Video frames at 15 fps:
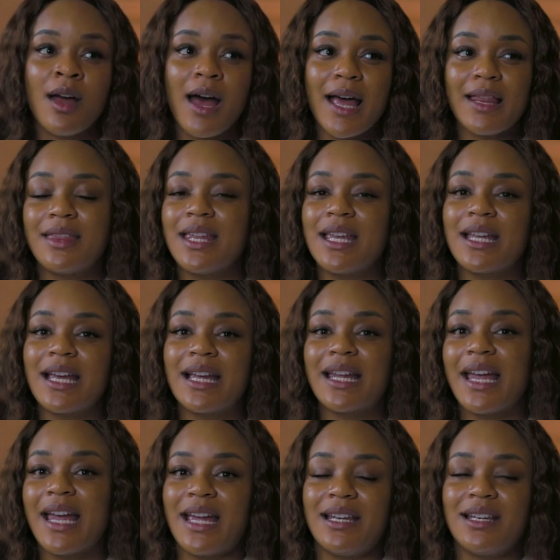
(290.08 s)
I think,
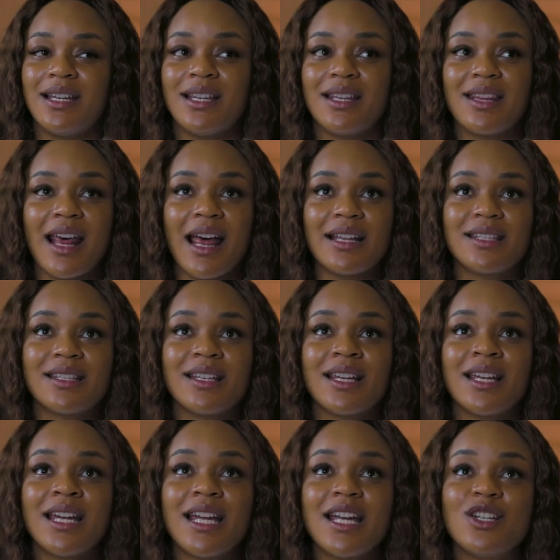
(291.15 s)
again, that
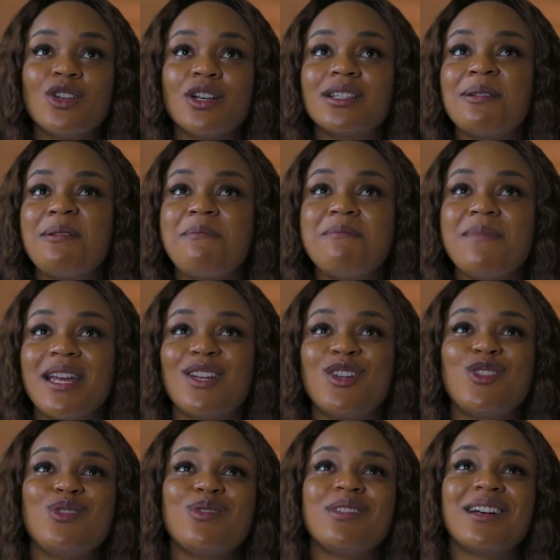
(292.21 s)
it doesn't
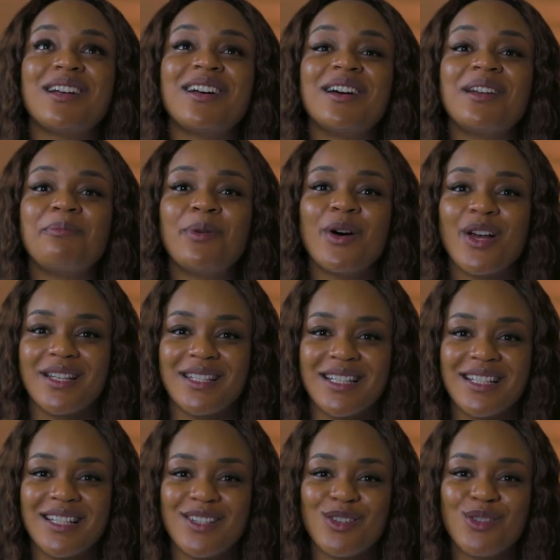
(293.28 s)
make you a good
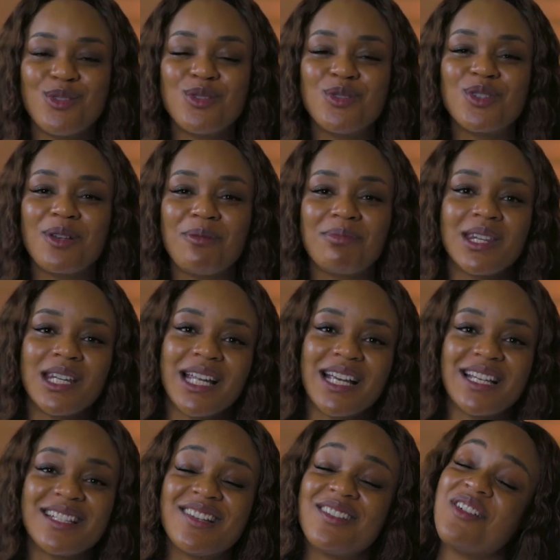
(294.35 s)
person to do something
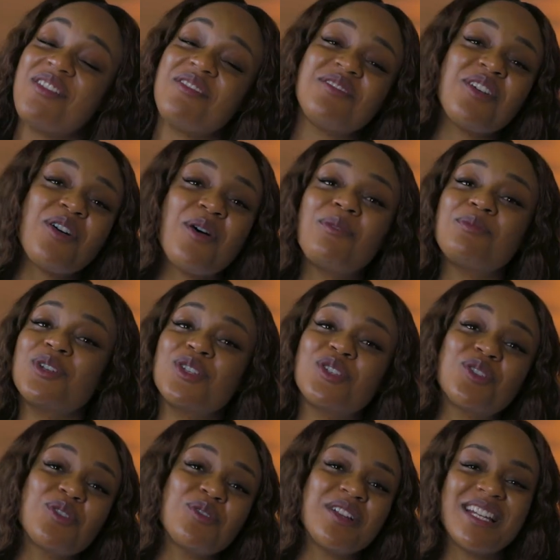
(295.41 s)
and say, oh no, I'm
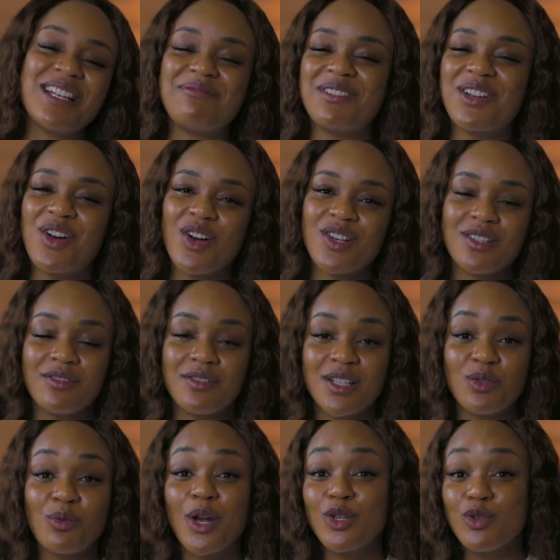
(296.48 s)
just doing it because of
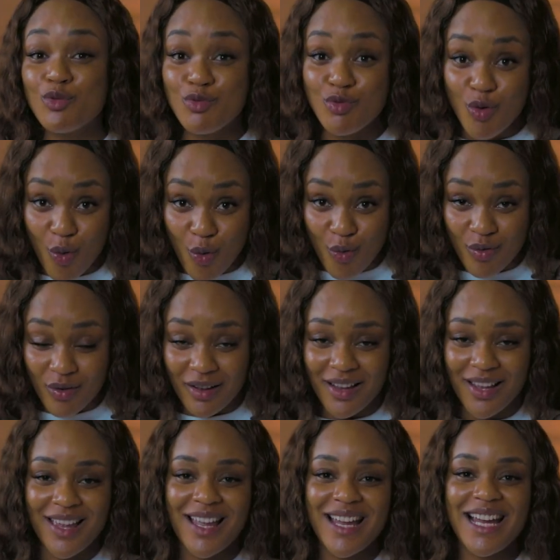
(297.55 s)
it, when you know
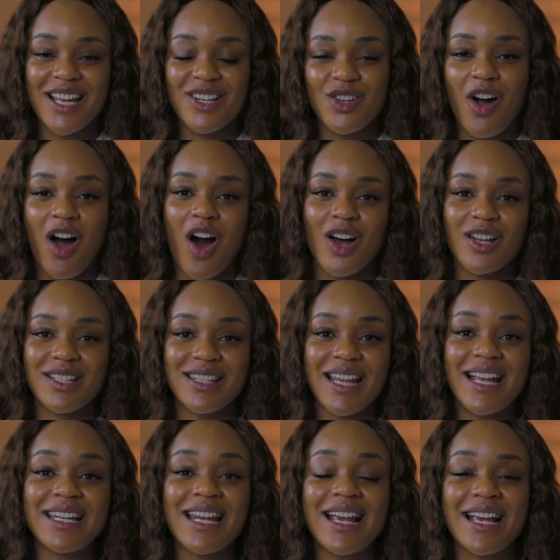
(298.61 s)
in your heart
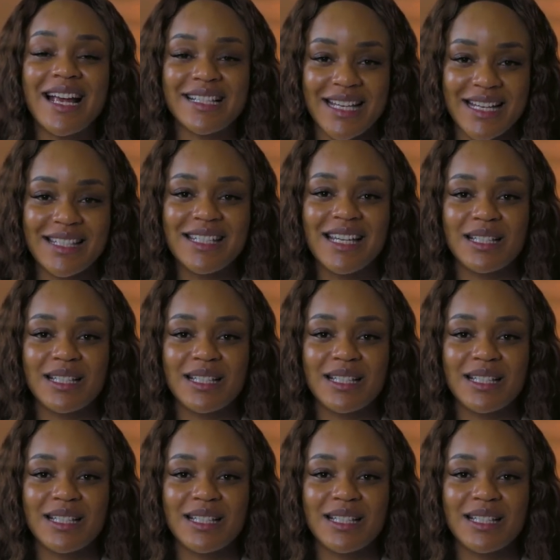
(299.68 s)
that there are certain